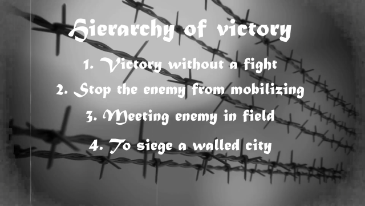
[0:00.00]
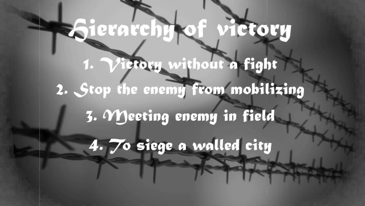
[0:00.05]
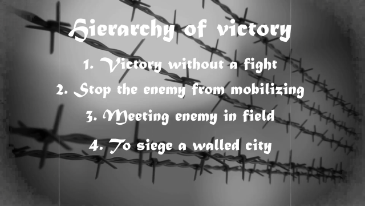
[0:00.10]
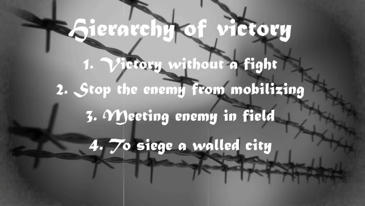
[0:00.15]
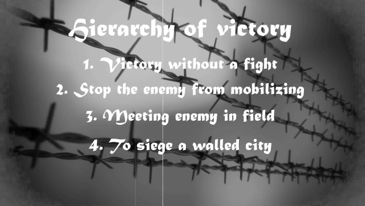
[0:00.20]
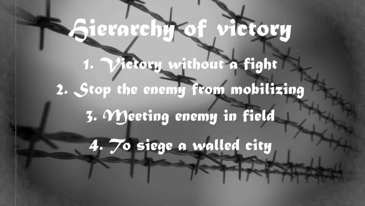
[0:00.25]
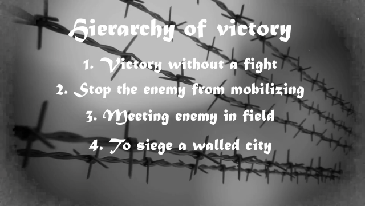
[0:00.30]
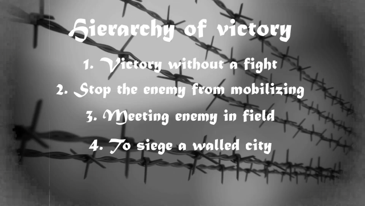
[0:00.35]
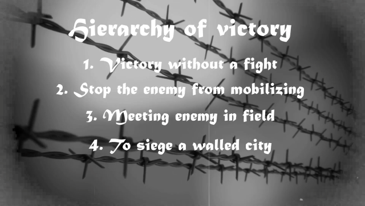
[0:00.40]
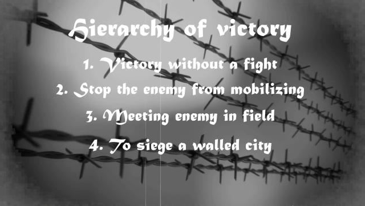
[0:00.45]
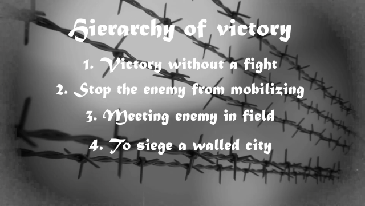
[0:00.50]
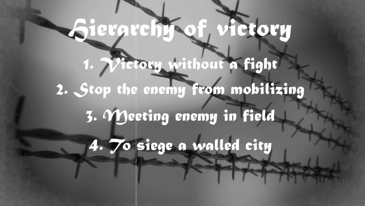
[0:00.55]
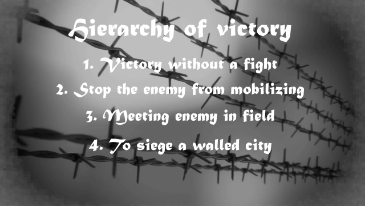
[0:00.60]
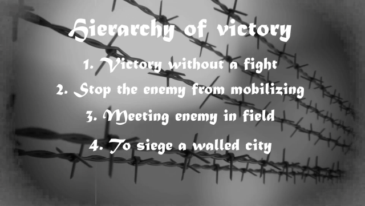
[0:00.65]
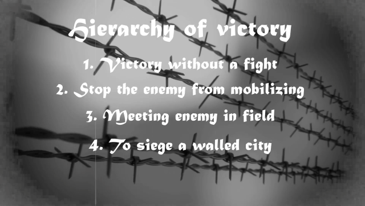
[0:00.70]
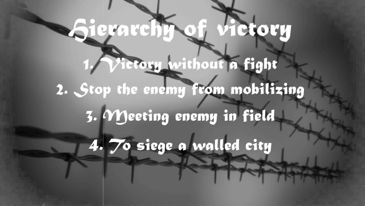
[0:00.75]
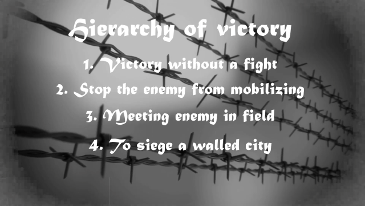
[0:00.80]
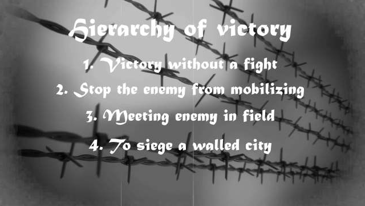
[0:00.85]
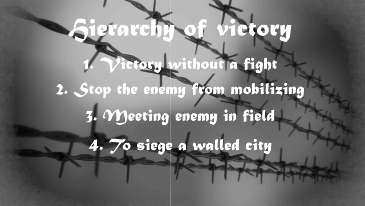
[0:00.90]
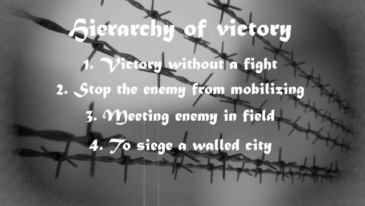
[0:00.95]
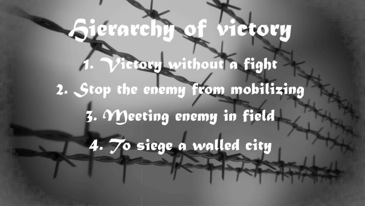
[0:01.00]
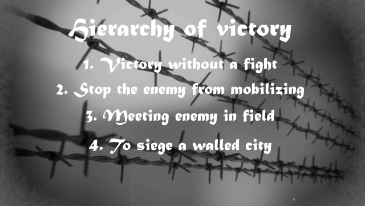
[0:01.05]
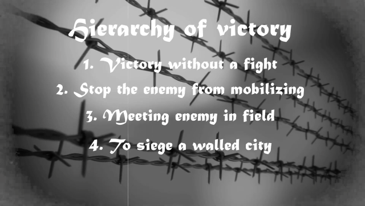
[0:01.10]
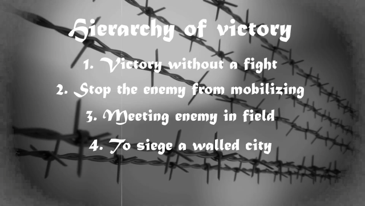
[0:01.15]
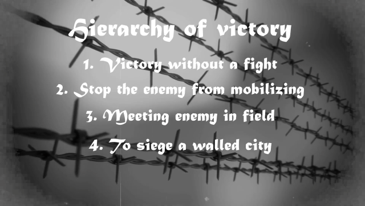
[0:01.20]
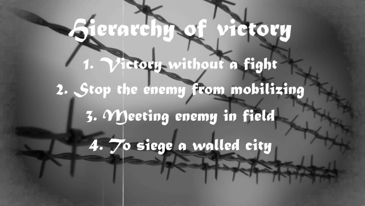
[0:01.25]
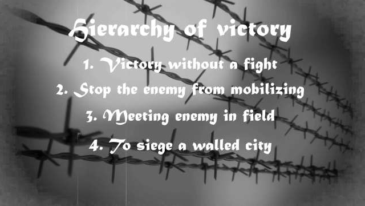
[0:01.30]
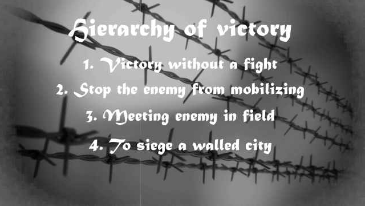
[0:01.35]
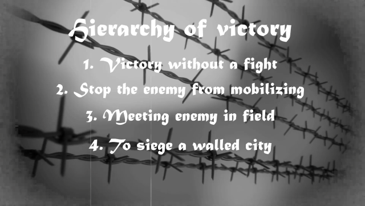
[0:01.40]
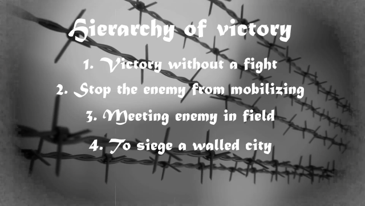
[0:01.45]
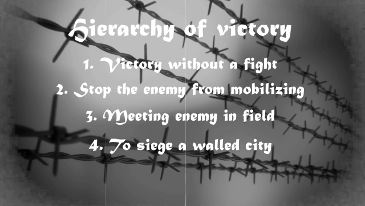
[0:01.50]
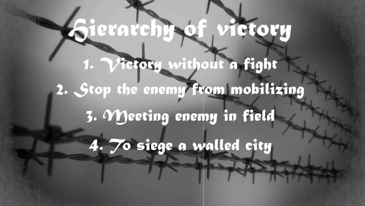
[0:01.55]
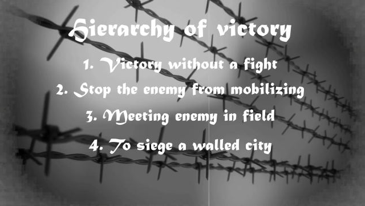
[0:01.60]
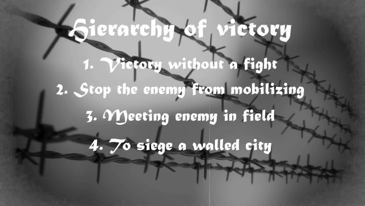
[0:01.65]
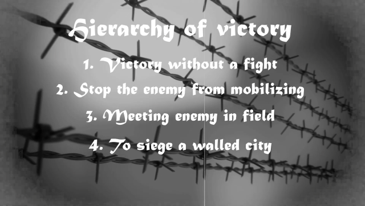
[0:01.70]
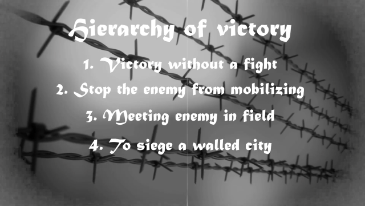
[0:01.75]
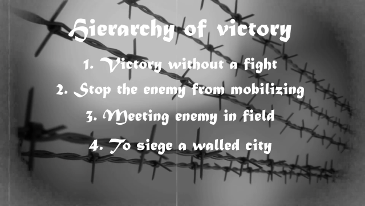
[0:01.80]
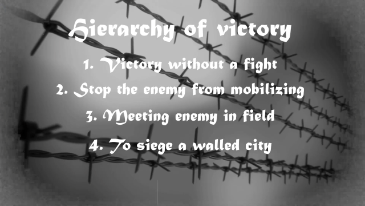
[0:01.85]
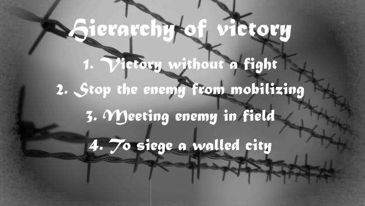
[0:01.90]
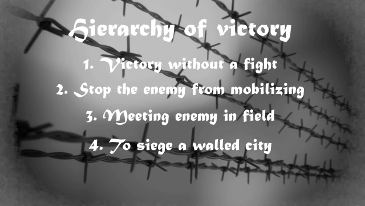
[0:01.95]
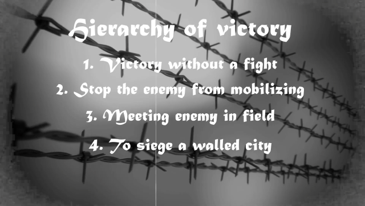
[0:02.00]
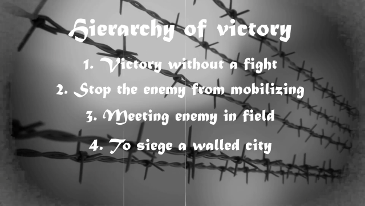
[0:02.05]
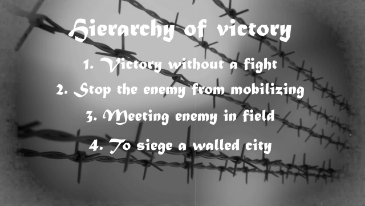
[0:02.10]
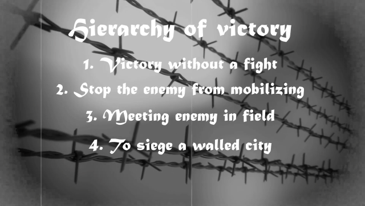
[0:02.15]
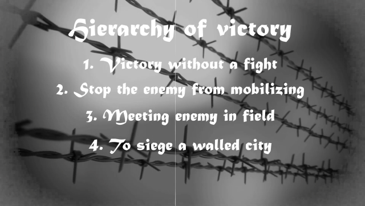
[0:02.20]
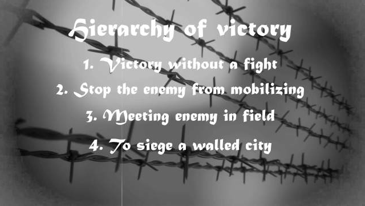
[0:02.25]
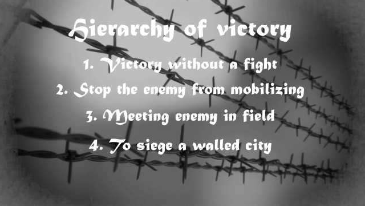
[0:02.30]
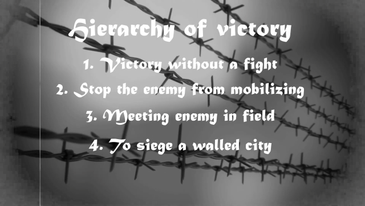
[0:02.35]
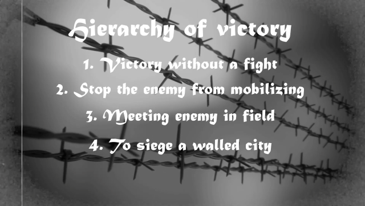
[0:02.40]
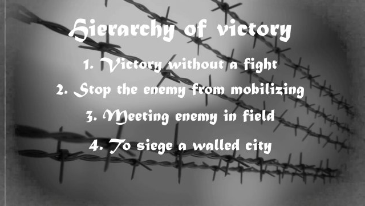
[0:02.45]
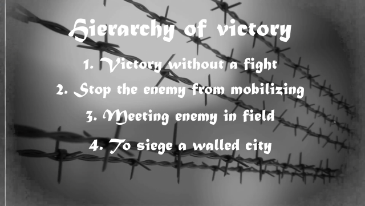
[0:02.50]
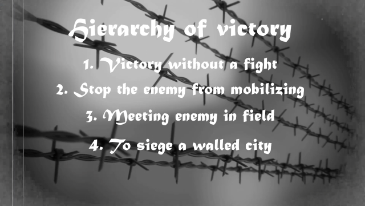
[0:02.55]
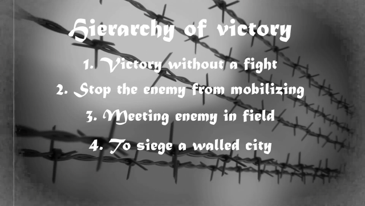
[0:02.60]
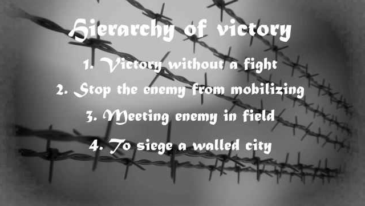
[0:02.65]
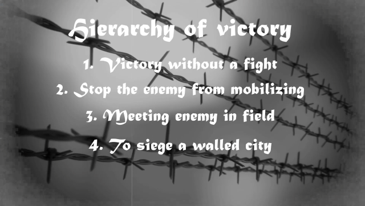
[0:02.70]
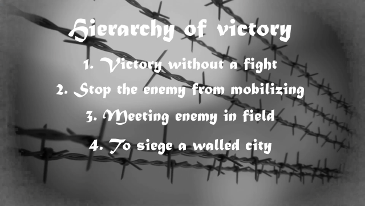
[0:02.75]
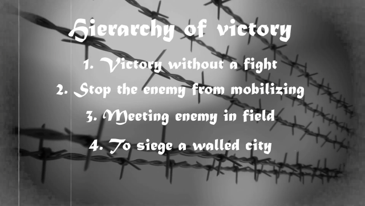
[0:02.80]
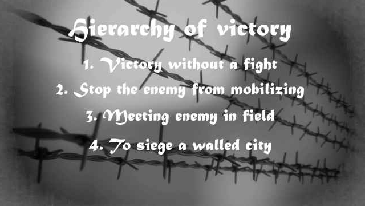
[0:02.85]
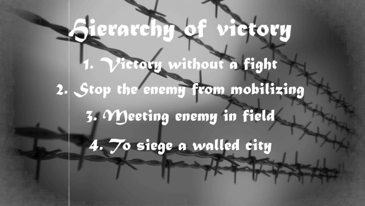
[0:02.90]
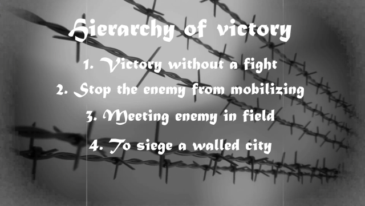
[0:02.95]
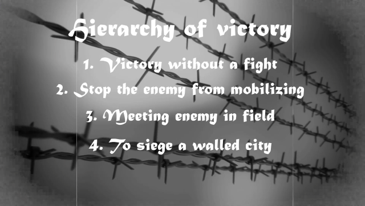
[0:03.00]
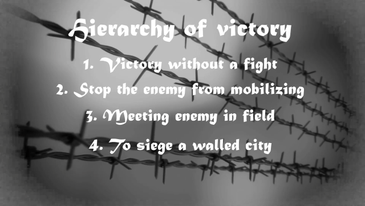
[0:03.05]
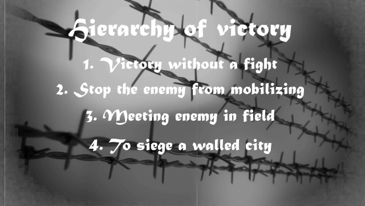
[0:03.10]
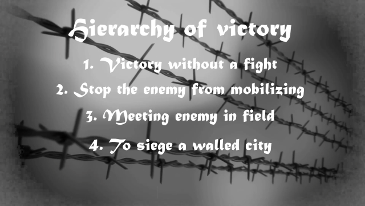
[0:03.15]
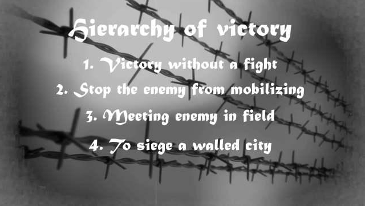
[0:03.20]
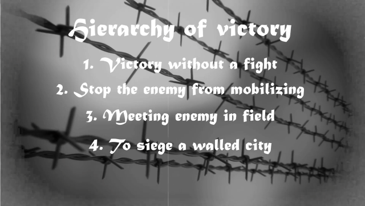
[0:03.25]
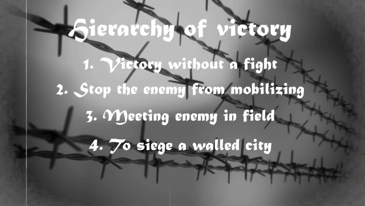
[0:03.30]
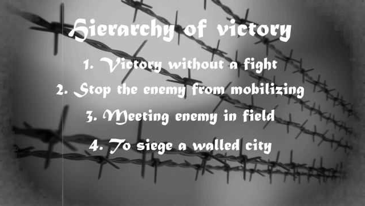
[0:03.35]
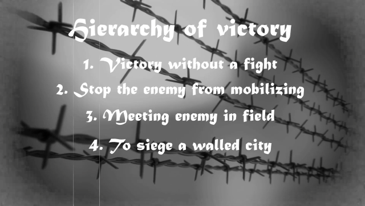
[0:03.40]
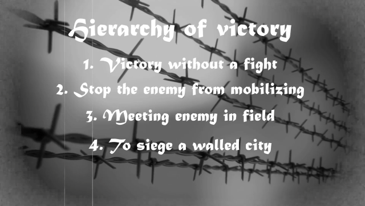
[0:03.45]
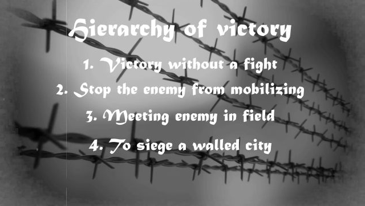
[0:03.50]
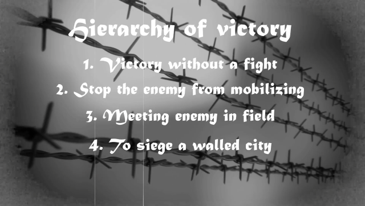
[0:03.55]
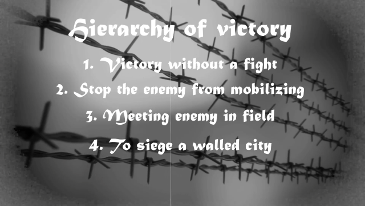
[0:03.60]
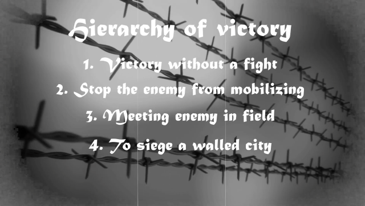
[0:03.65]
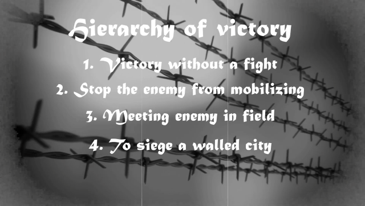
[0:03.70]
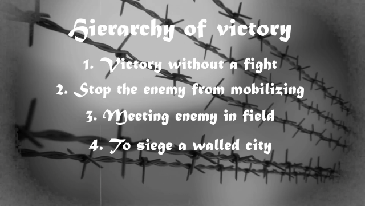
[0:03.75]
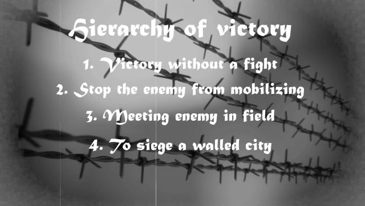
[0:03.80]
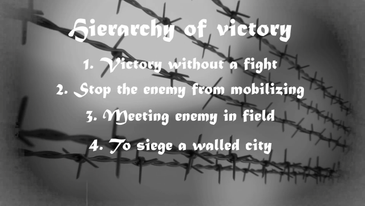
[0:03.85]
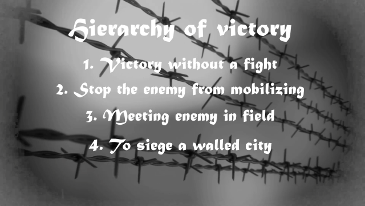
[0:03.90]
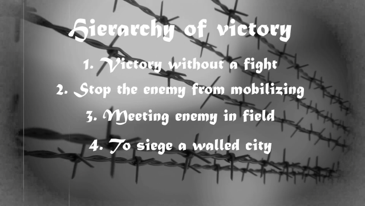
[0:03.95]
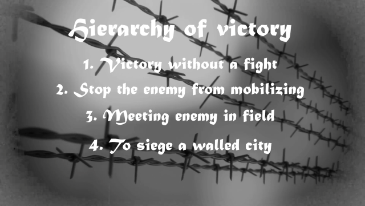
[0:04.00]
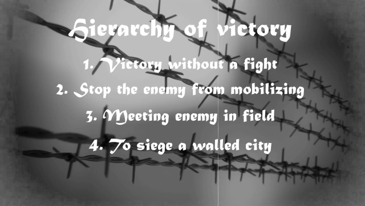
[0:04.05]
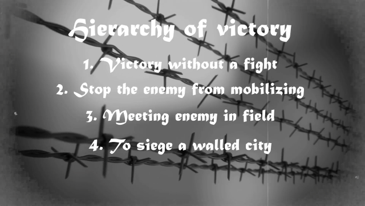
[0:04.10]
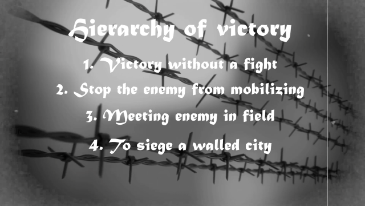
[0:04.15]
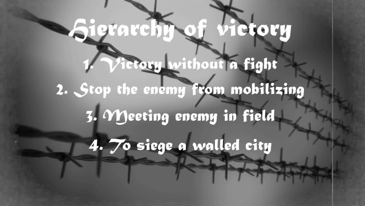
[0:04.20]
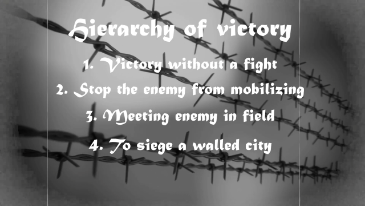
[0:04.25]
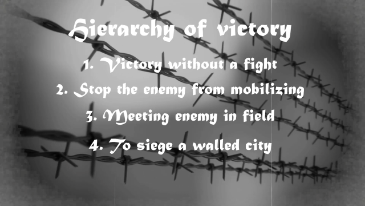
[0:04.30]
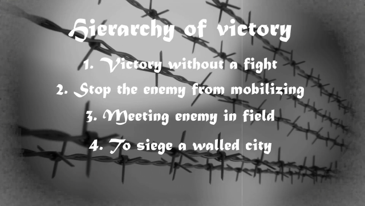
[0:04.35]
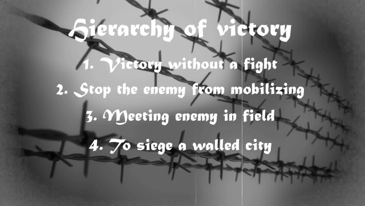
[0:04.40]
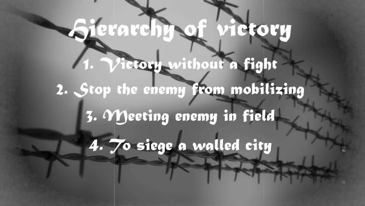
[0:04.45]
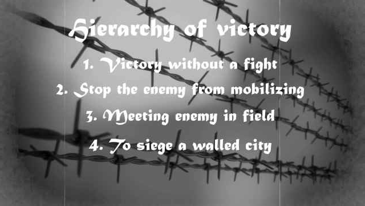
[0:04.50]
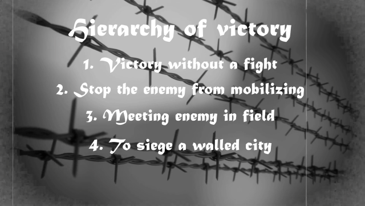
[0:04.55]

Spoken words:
Nobody's mouth can be seen.